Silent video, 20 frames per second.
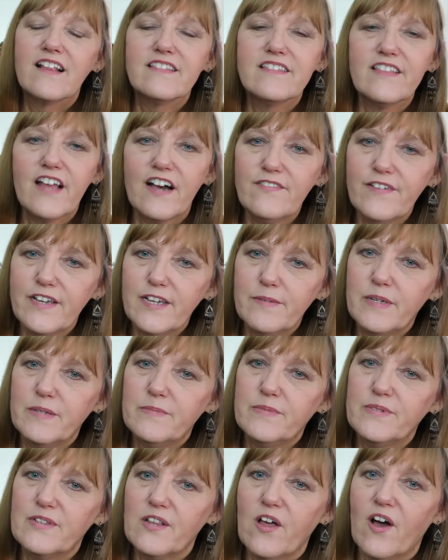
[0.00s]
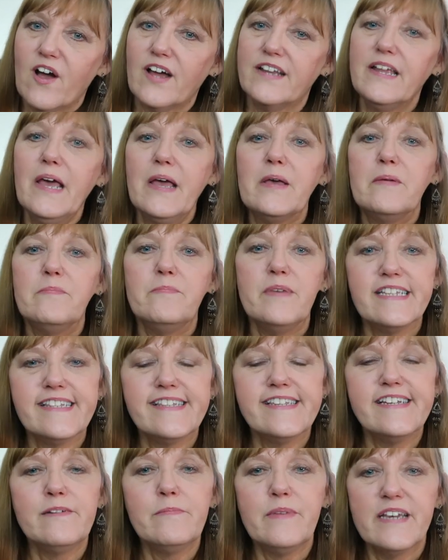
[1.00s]
Love him in Mulan.
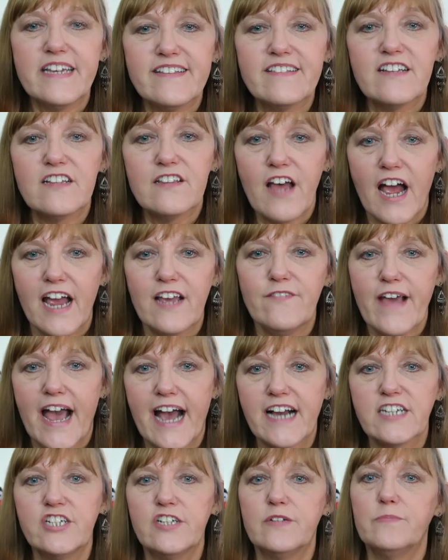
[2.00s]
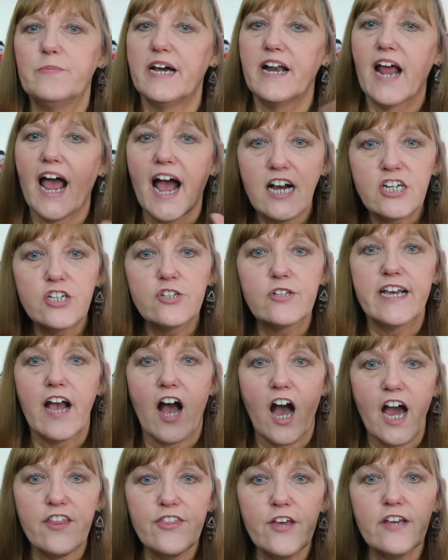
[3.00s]
Missed him in the live action, but actually
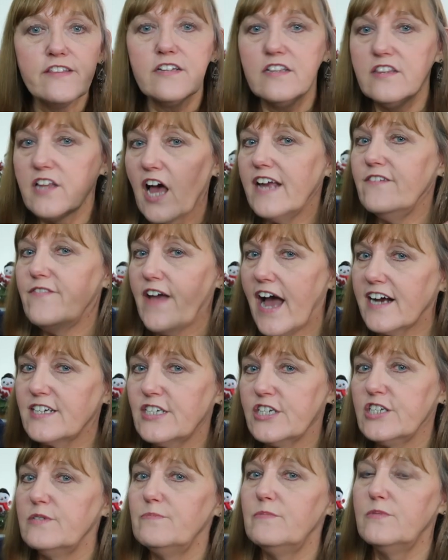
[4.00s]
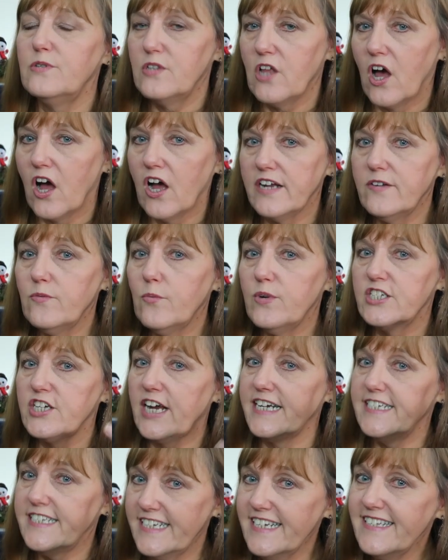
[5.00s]
I thought the live action Mulan, which
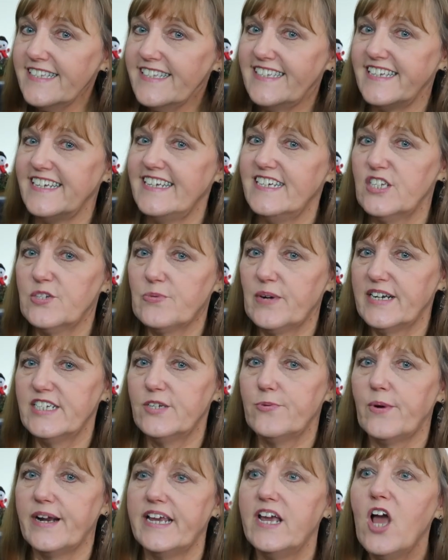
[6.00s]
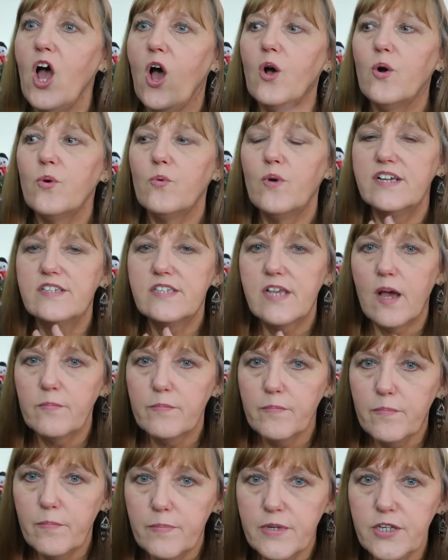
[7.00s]
I did see in 2020, was
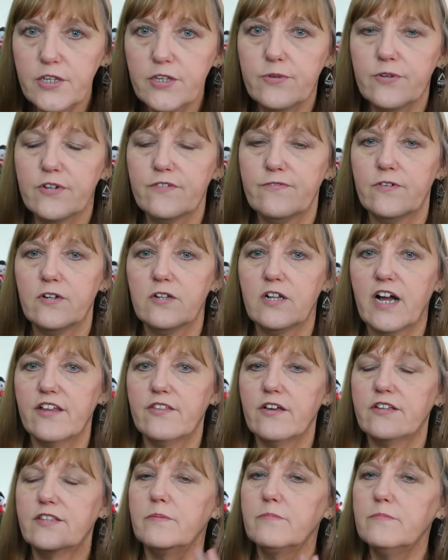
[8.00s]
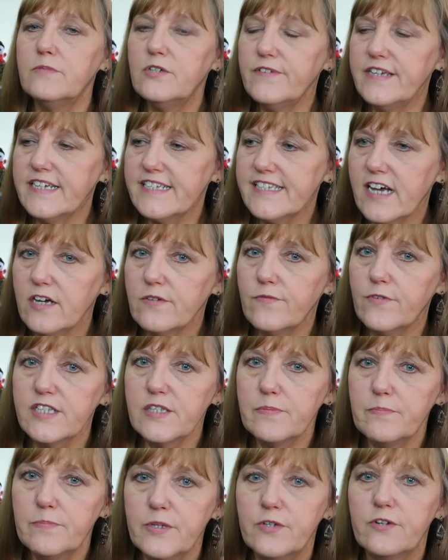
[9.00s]
beautiful. I thought the movie itself
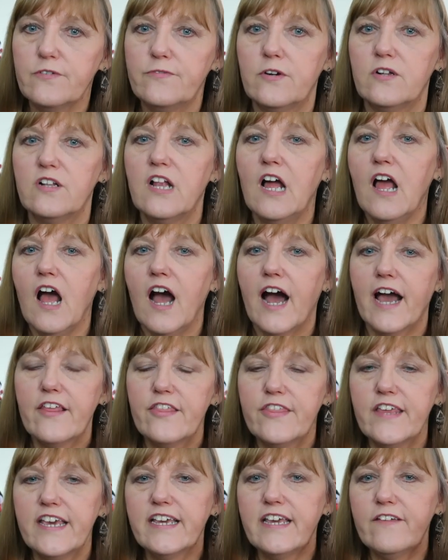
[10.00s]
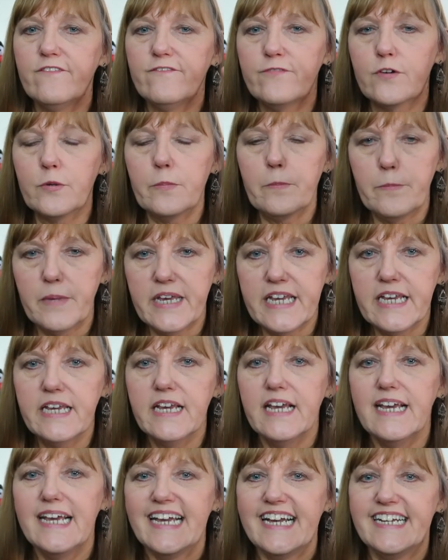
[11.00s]
was beautiful. I think for
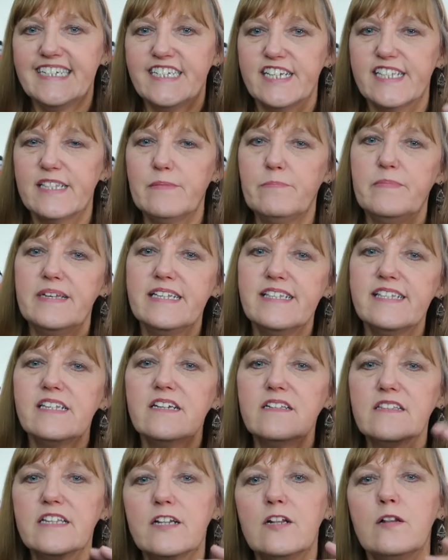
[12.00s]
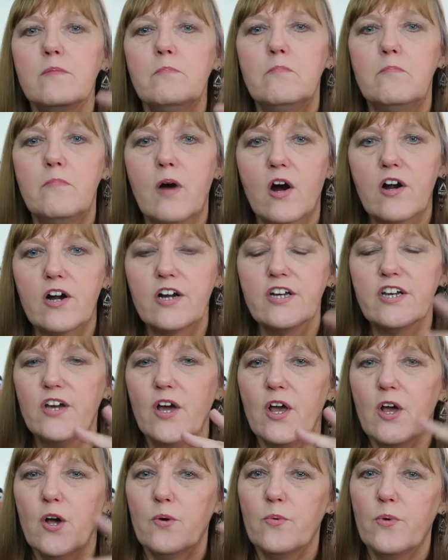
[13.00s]
me, it just missed a little
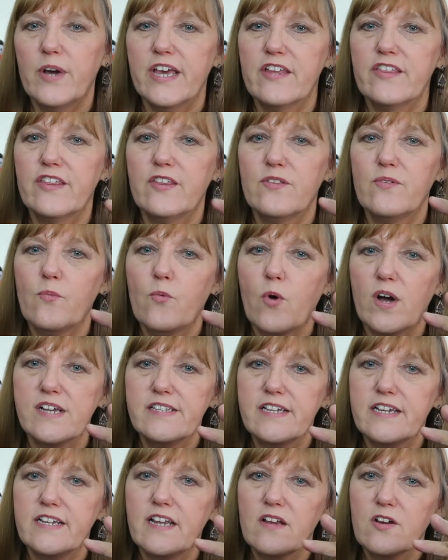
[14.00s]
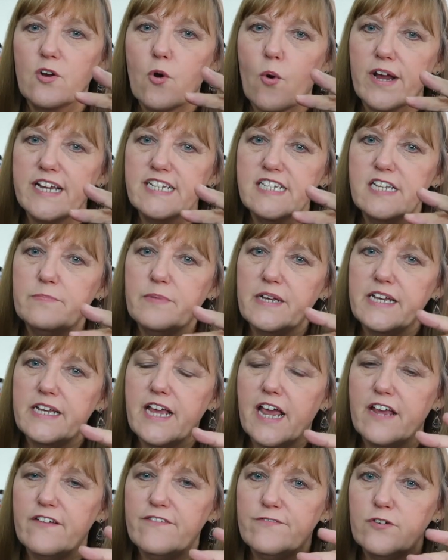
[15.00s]
mark with was it going to
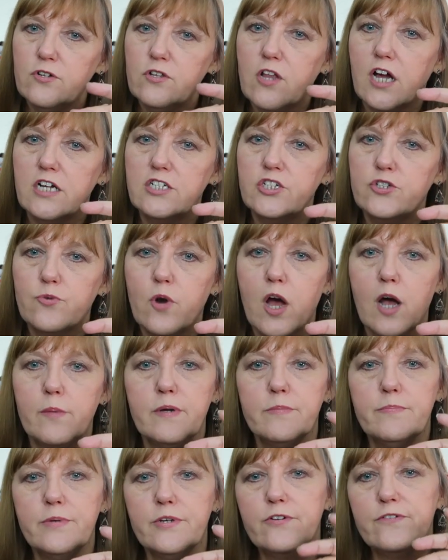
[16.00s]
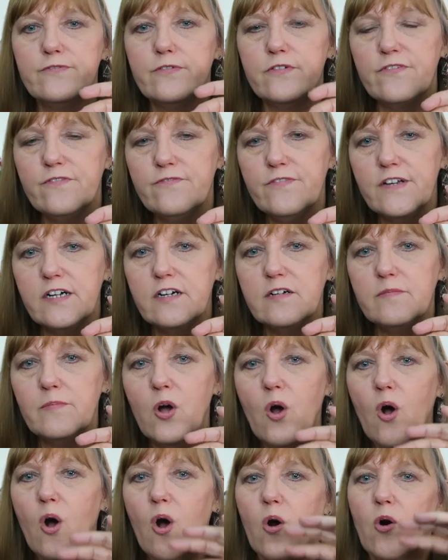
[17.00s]
be a full-on drama beautiful
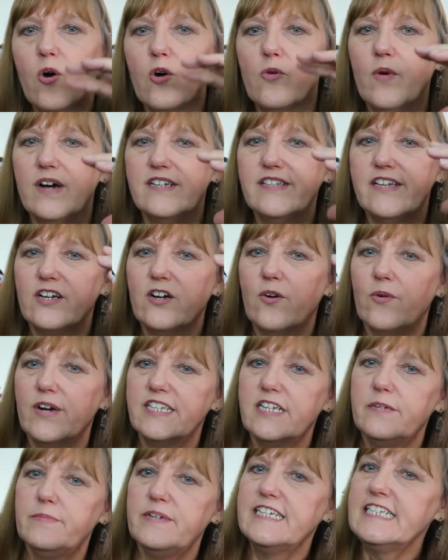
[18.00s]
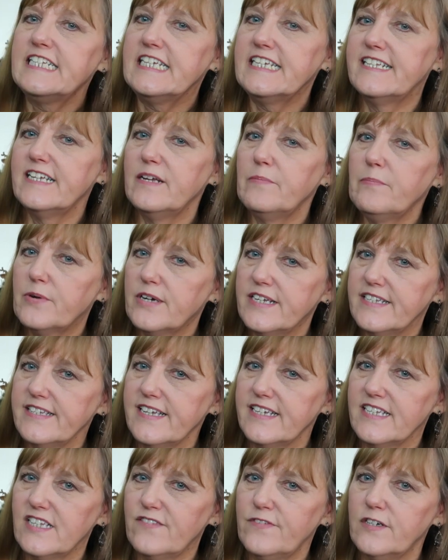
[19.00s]
film or was it going to be a Disney
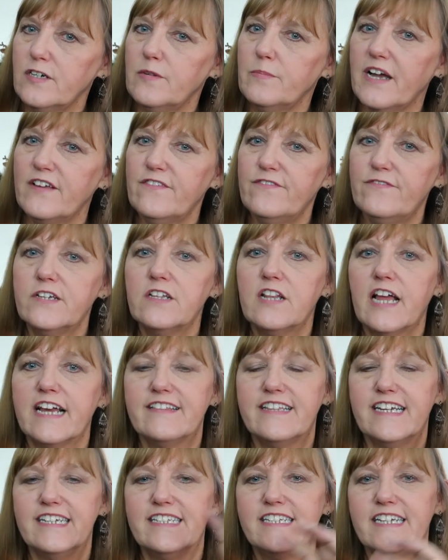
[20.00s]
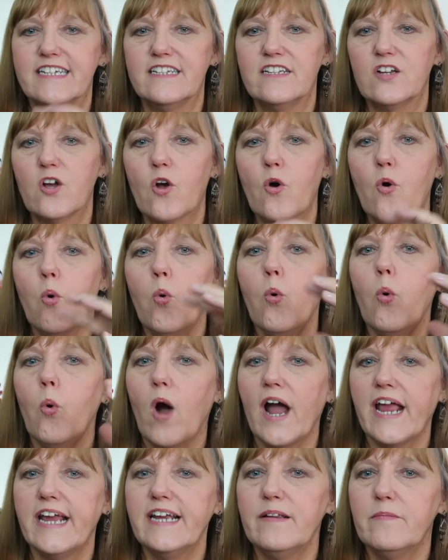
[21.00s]
princess film? I feel like they didn't
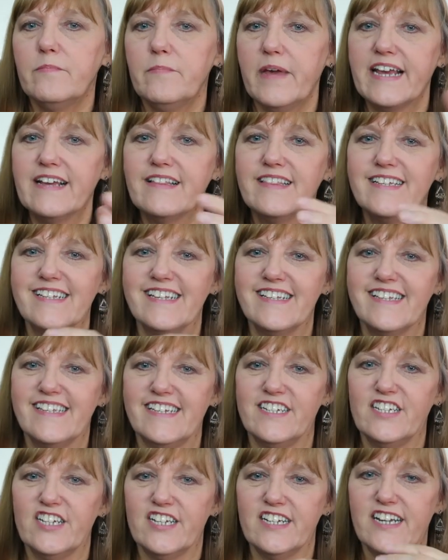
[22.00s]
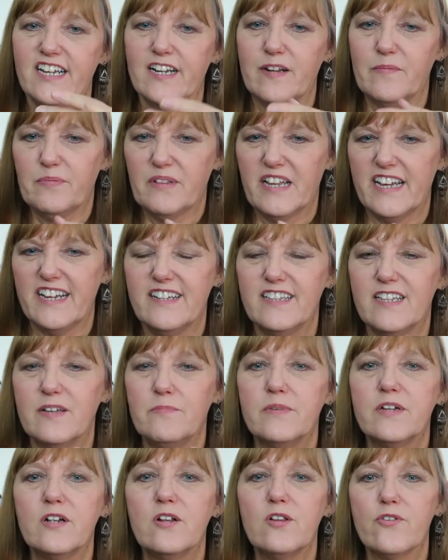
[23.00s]
quite make the decision and it played in
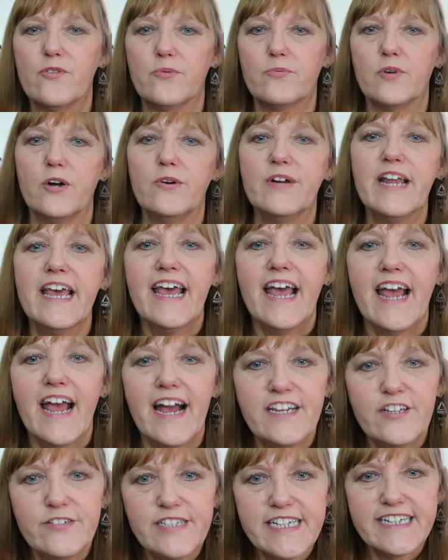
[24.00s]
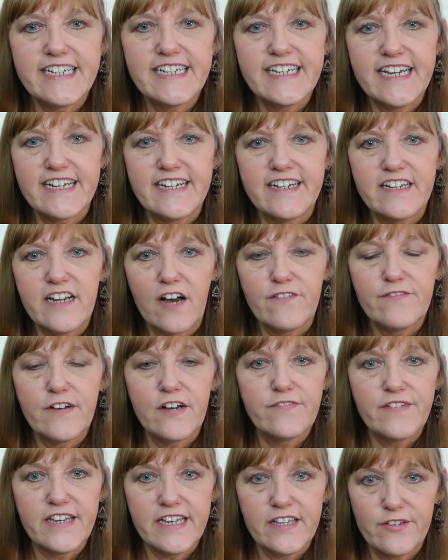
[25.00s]
the middle of the road and you didn't get enough
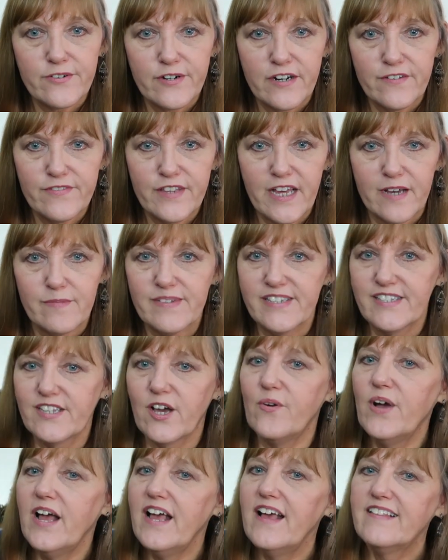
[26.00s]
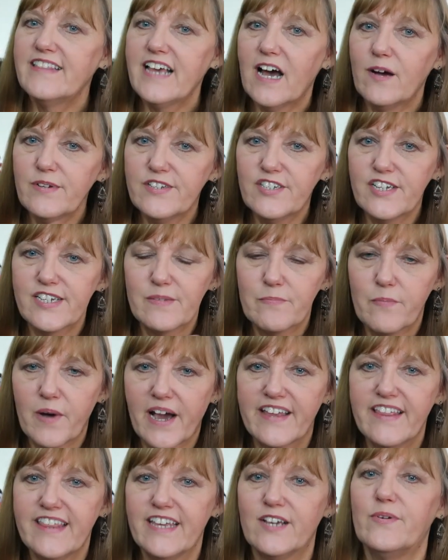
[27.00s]
of either of them. So that was just
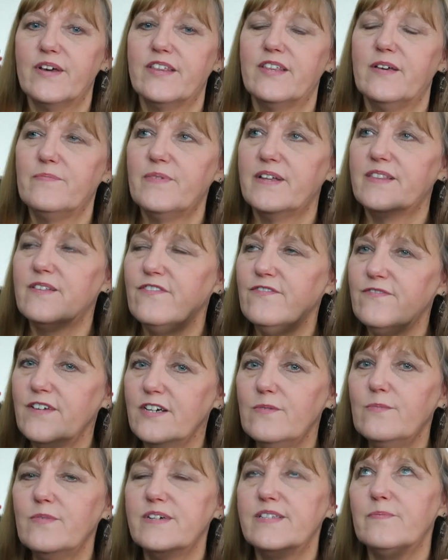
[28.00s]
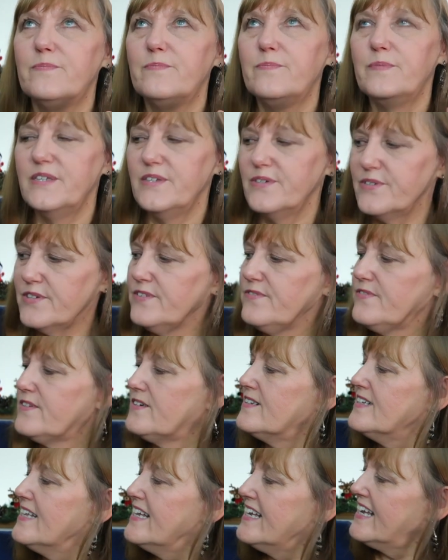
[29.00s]
my thing with it, but the film was
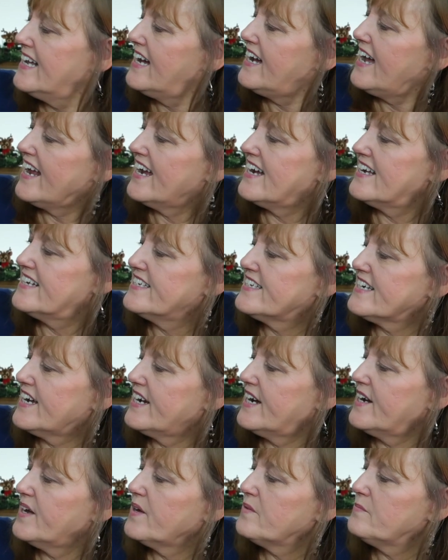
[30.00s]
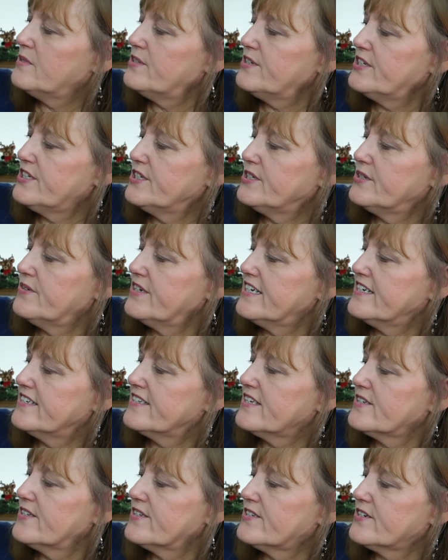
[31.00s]
beautiful and uh, Mushu
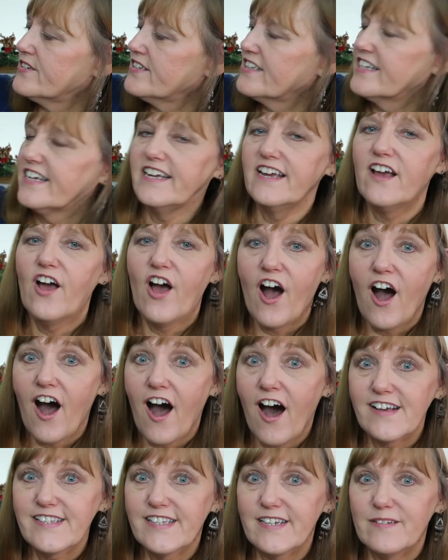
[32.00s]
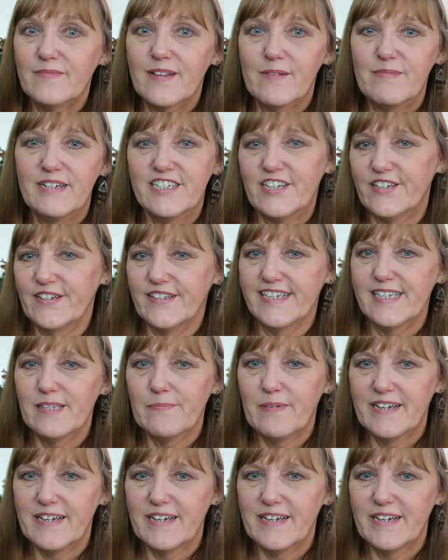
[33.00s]
is certainly awesome. Let me show you this